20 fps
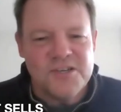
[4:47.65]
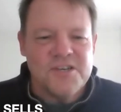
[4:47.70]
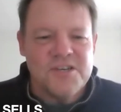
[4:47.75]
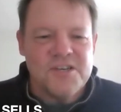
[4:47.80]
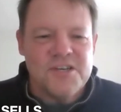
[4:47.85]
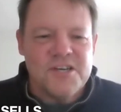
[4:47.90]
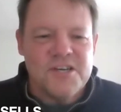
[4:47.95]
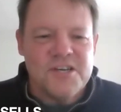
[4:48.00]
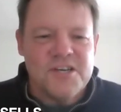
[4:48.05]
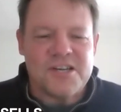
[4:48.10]

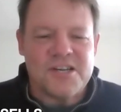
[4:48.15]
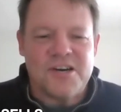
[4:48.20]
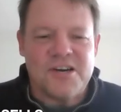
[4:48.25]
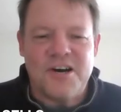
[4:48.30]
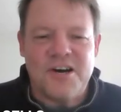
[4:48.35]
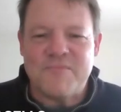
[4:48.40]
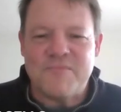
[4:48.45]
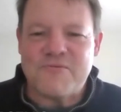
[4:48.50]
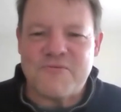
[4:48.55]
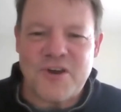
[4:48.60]
in a
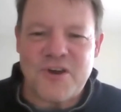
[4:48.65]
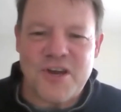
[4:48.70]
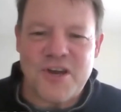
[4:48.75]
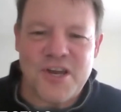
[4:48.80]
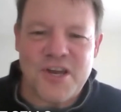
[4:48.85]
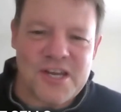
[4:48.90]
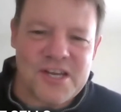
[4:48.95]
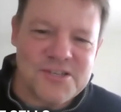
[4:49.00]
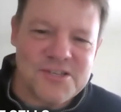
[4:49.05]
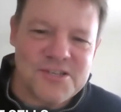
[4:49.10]
humble
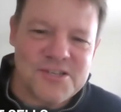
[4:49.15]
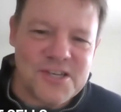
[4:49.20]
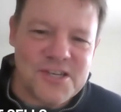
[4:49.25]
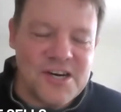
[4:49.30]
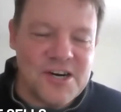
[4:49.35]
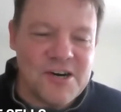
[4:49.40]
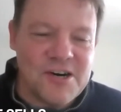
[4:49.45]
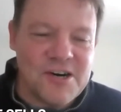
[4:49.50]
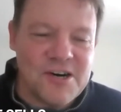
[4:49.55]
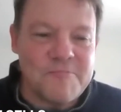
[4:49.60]
way, is to
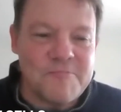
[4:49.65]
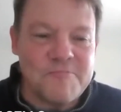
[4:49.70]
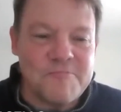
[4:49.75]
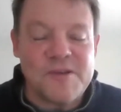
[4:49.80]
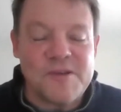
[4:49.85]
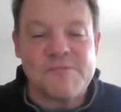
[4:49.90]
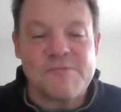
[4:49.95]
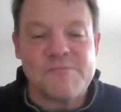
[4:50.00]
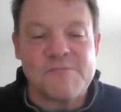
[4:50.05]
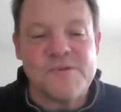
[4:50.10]
help
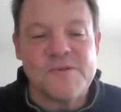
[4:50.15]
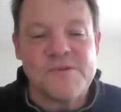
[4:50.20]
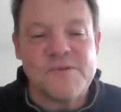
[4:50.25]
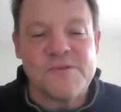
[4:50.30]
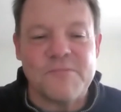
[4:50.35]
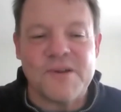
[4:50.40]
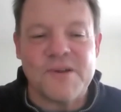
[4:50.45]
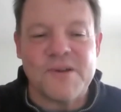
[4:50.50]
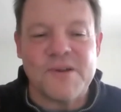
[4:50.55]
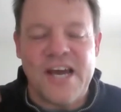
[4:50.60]
people
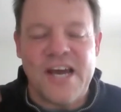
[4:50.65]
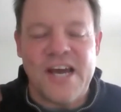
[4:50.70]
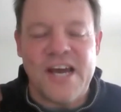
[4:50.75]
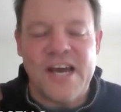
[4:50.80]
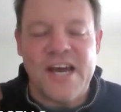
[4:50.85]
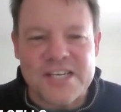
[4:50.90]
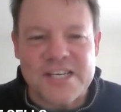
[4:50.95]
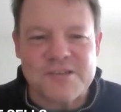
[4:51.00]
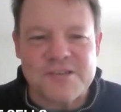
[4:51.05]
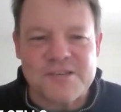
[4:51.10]
become an
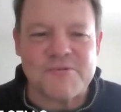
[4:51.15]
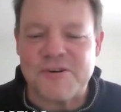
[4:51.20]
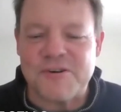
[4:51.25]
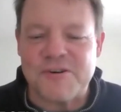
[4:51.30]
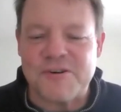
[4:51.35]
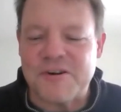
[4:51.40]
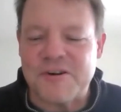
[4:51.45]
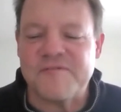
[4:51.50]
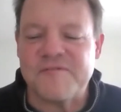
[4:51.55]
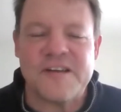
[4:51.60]
expert
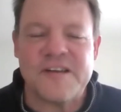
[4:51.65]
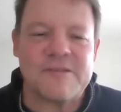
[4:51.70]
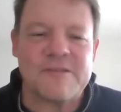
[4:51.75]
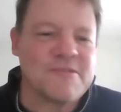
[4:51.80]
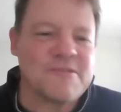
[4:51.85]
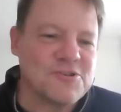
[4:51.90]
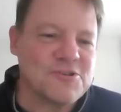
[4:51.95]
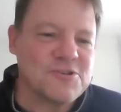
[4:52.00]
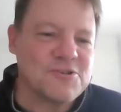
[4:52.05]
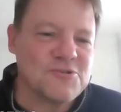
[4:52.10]
of
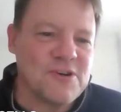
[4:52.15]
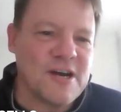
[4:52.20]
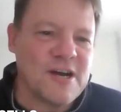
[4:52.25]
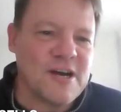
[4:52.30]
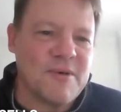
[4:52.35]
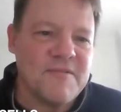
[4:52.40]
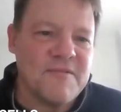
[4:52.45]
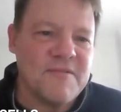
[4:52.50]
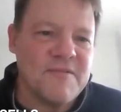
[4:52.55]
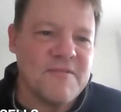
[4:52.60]
family
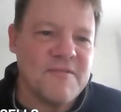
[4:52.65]
trauma.